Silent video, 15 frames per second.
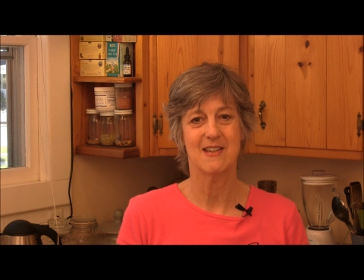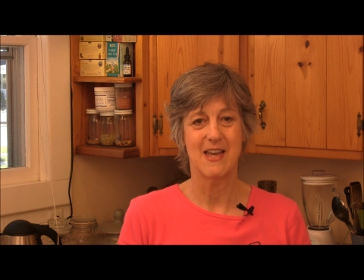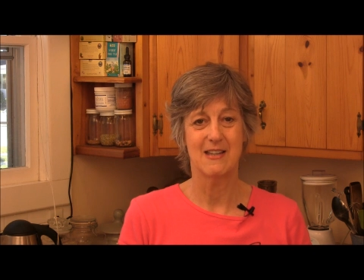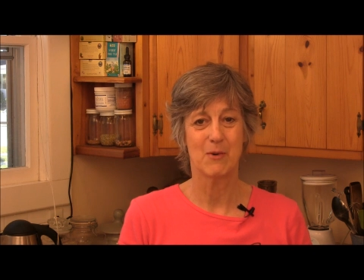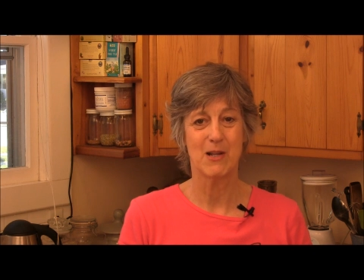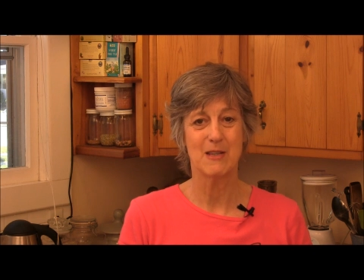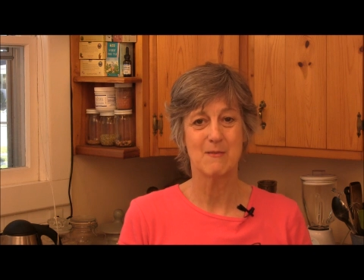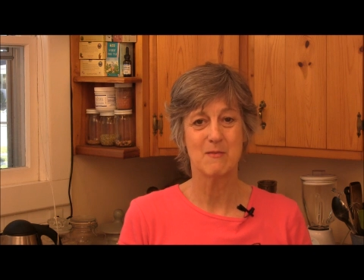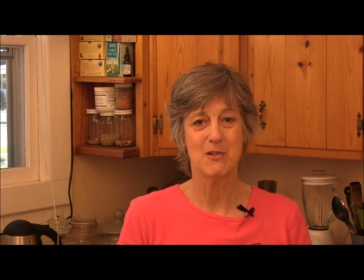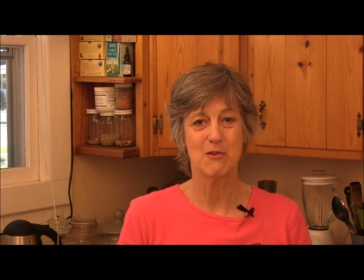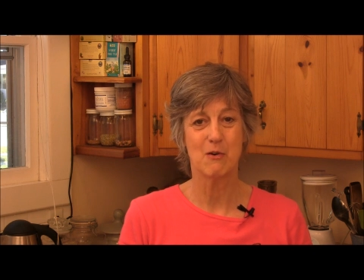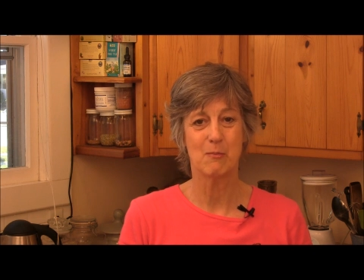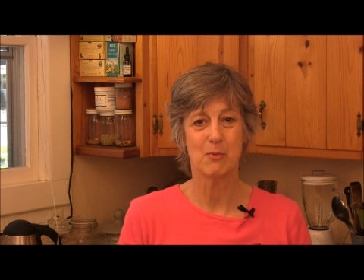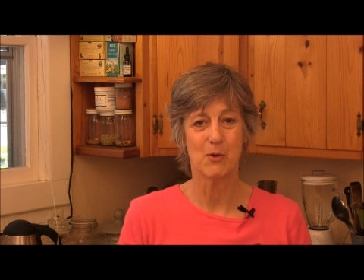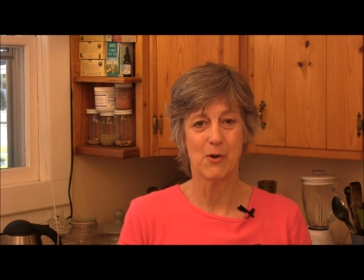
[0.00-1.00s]
bring them to
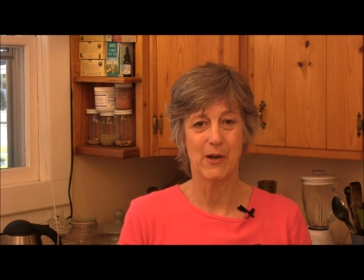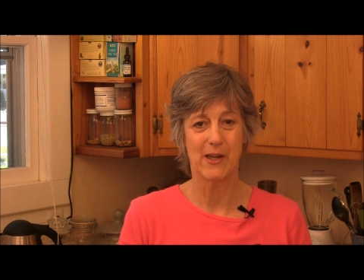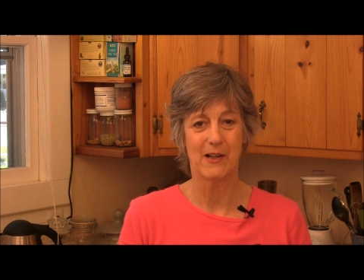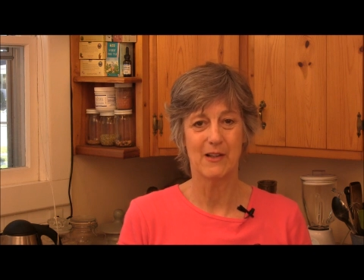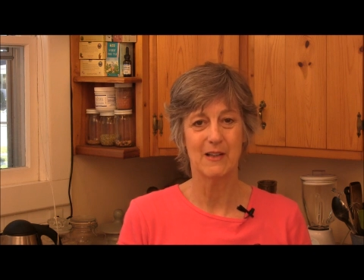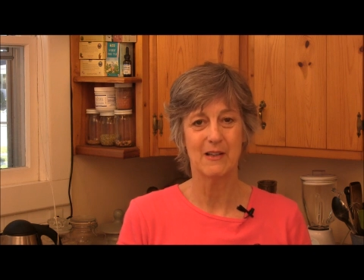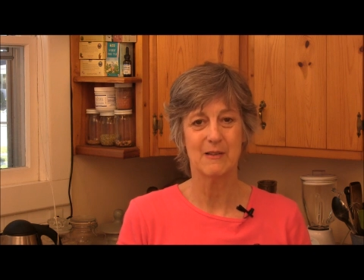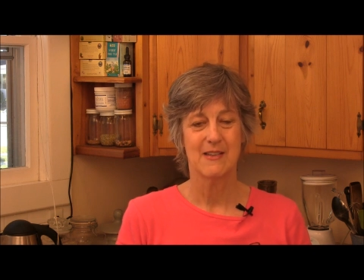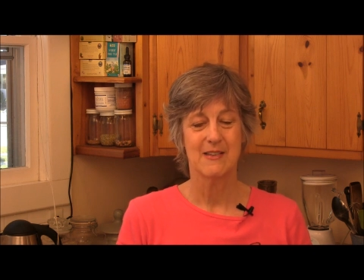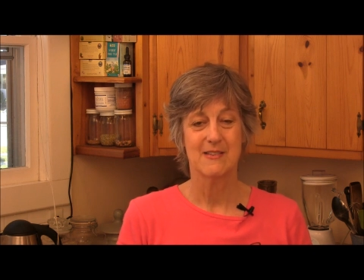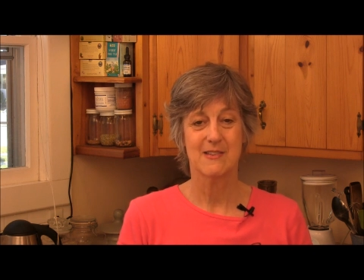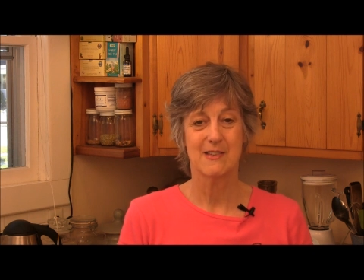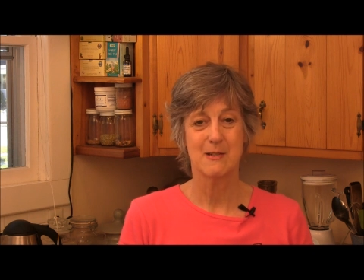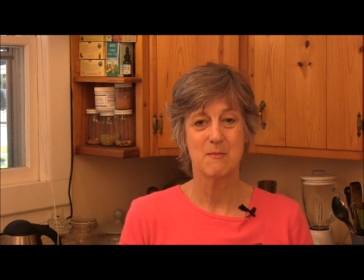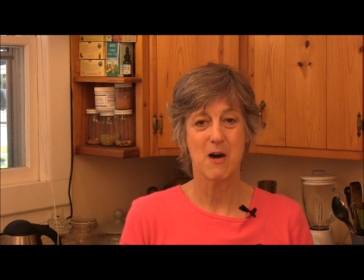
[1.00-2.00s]
a boil,
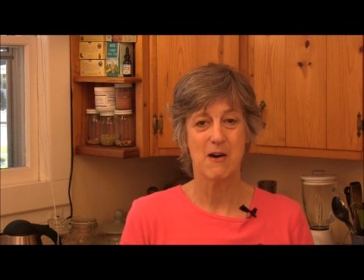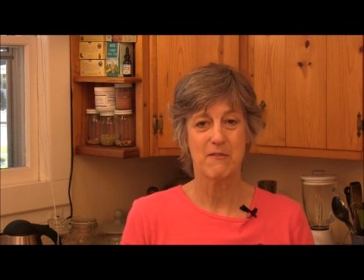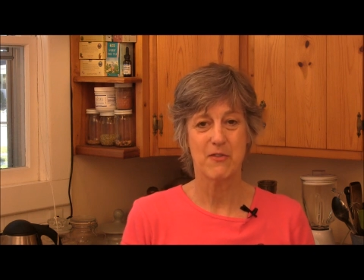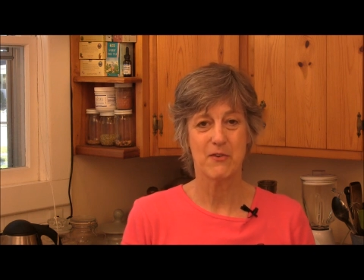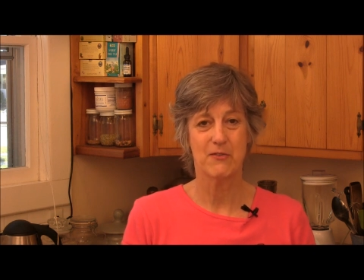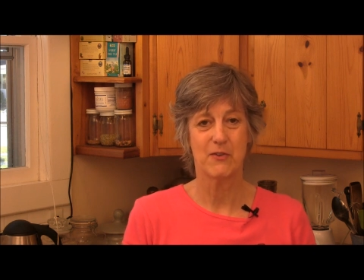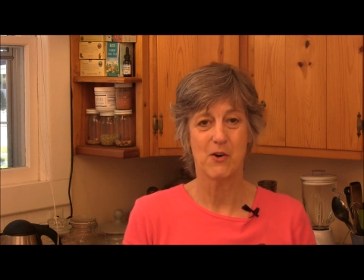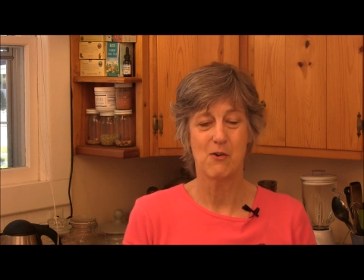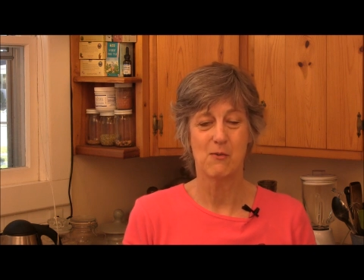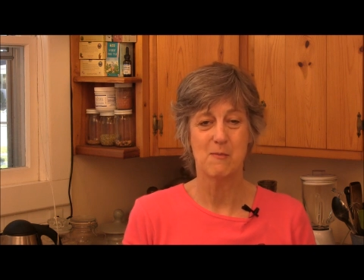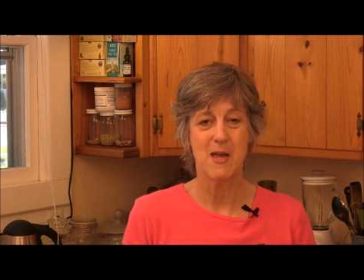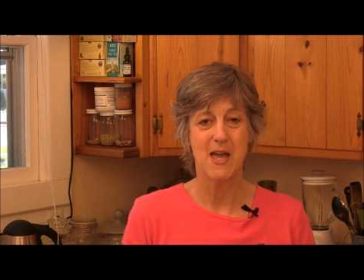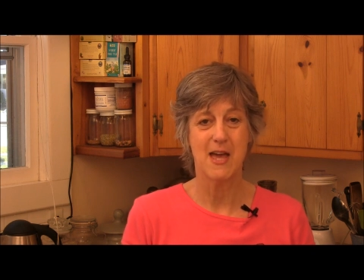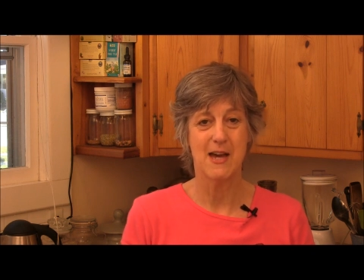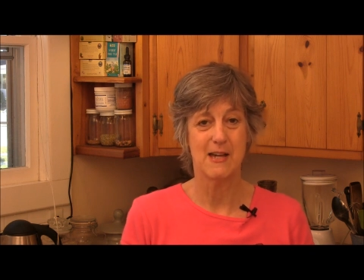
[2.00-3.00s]
skim off the foam,
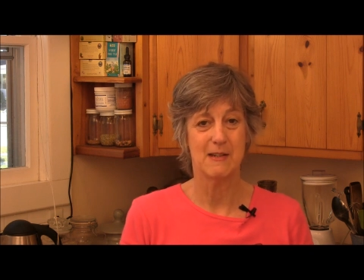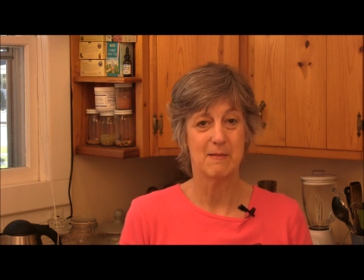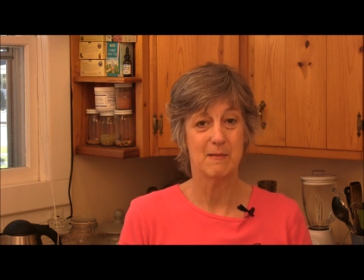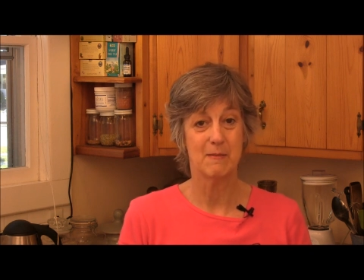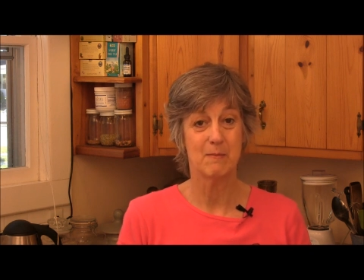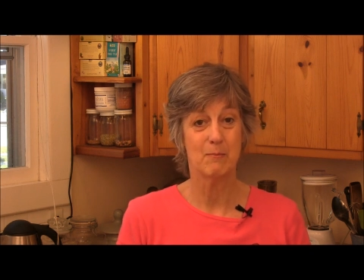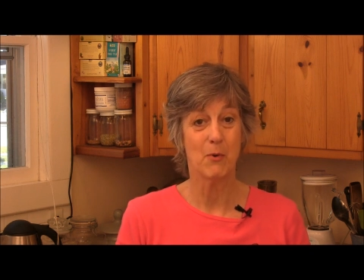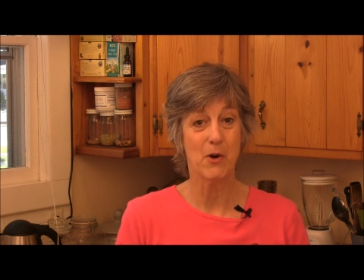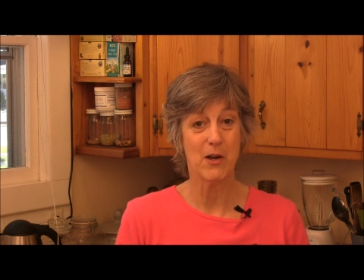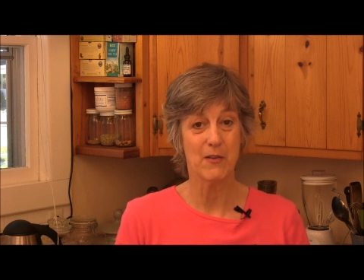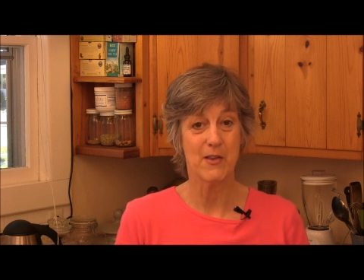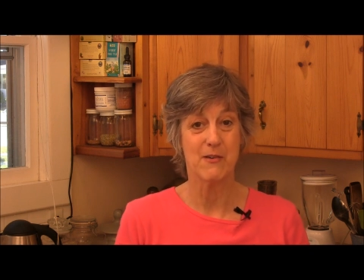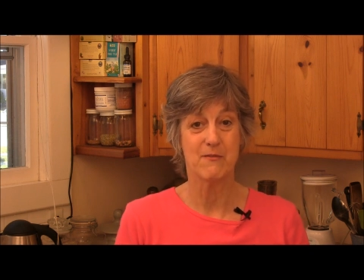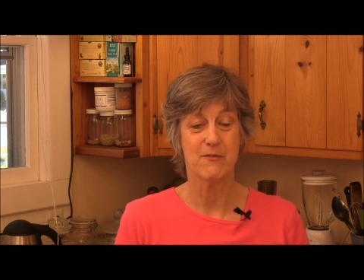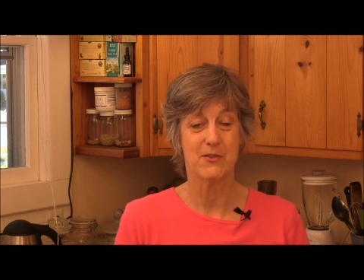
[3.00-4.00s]
and boil
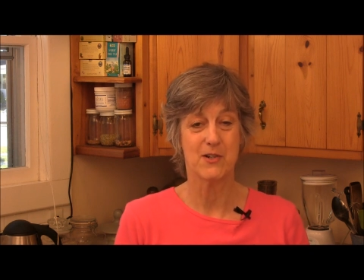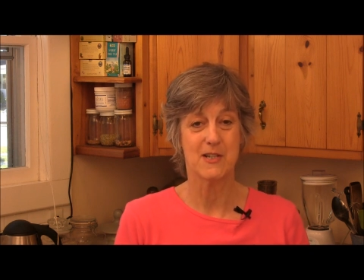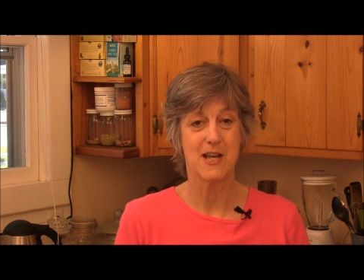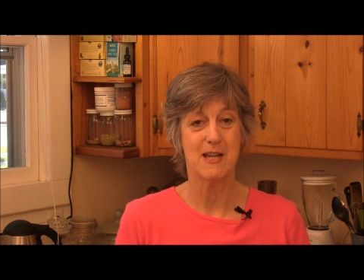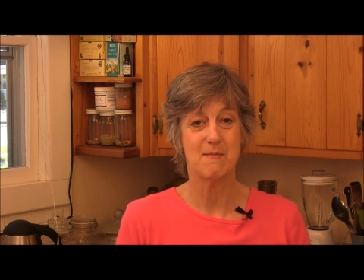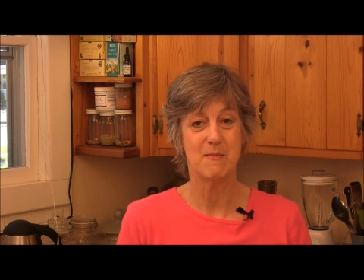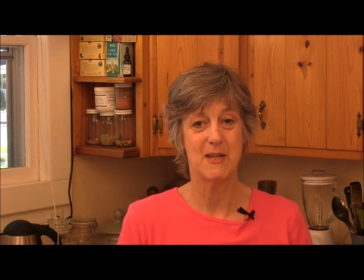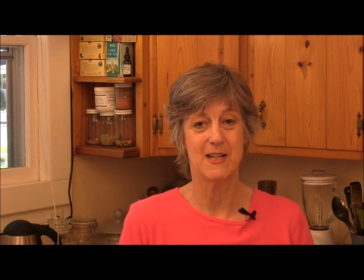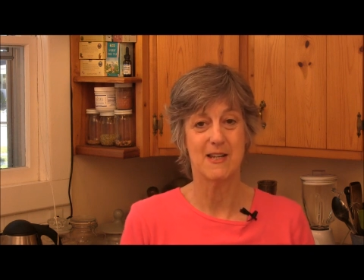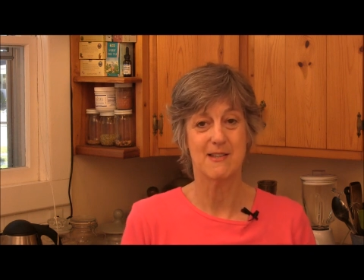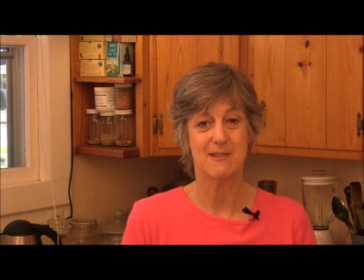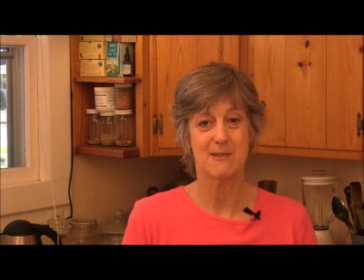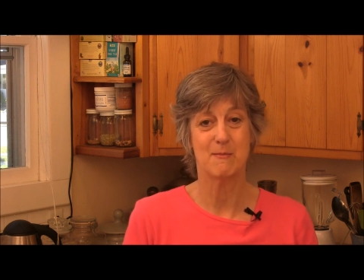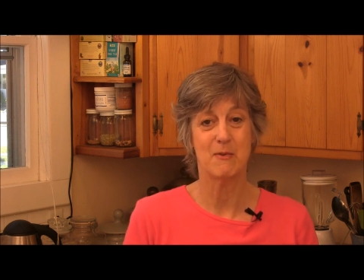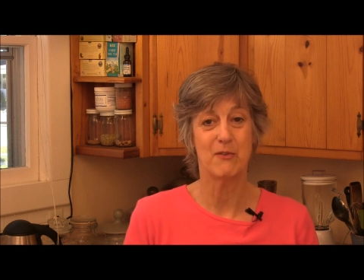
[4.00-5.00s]
them for 10
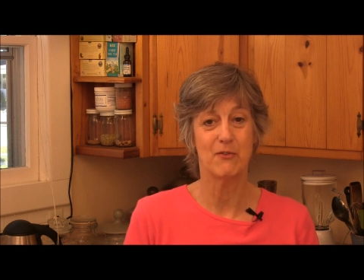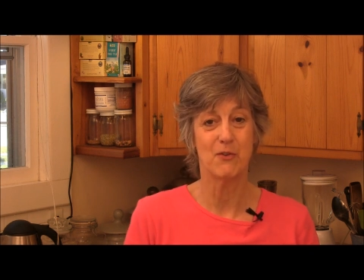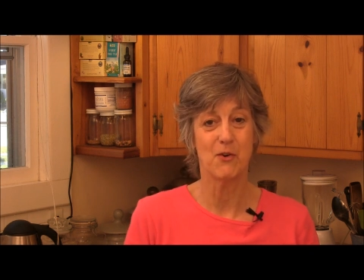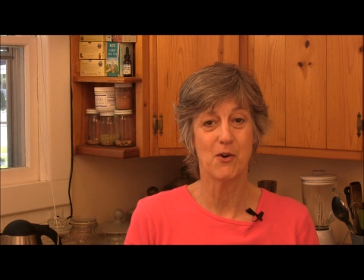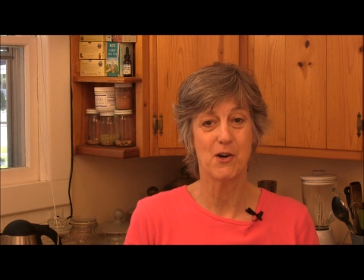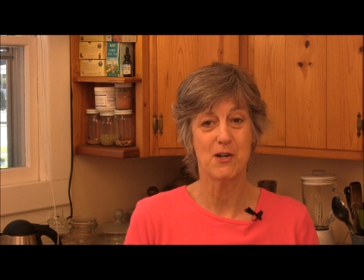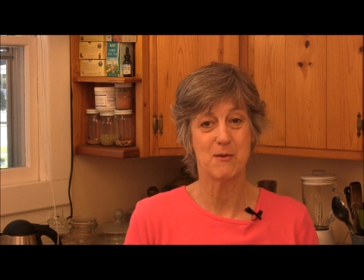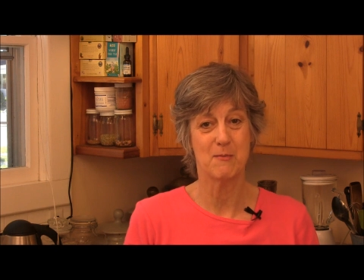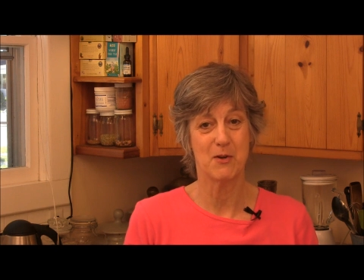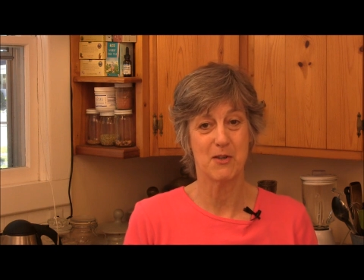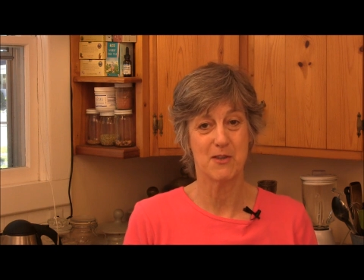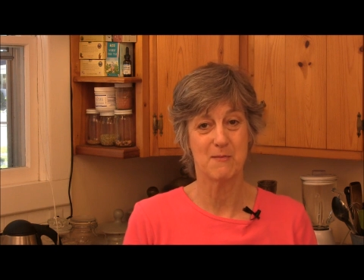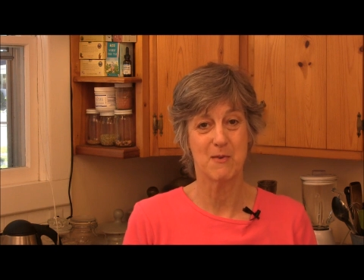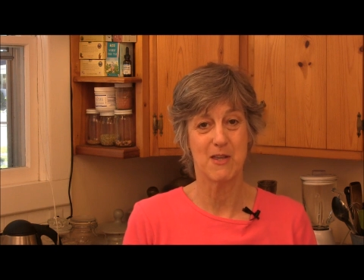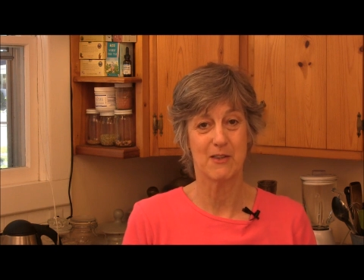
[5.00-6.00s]
minutes before you put
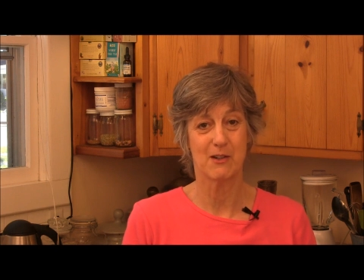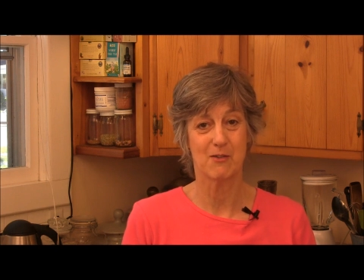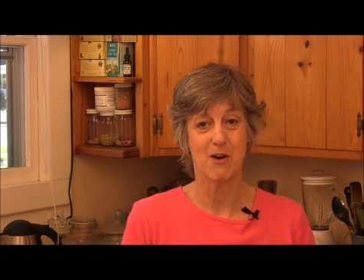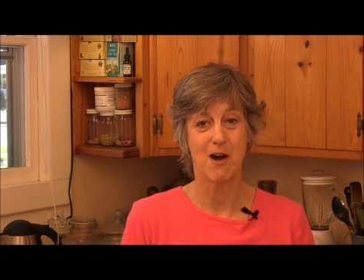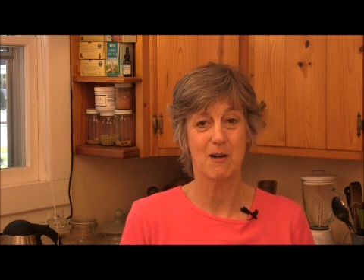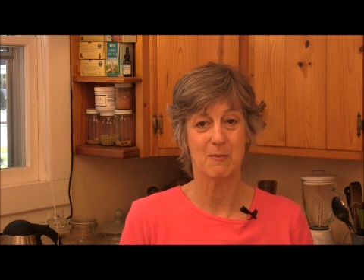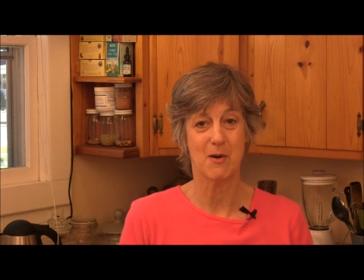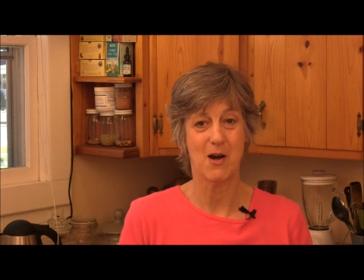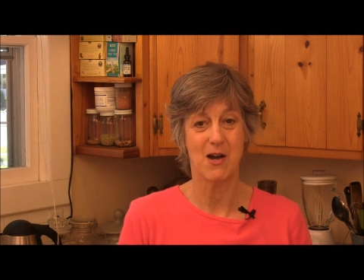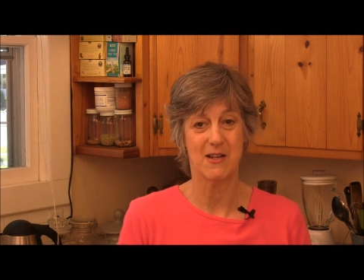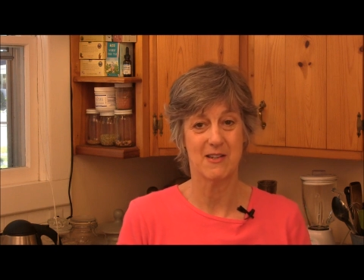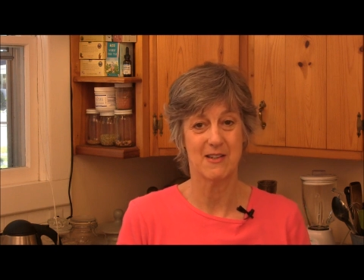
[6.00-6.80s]
them in the crock pot.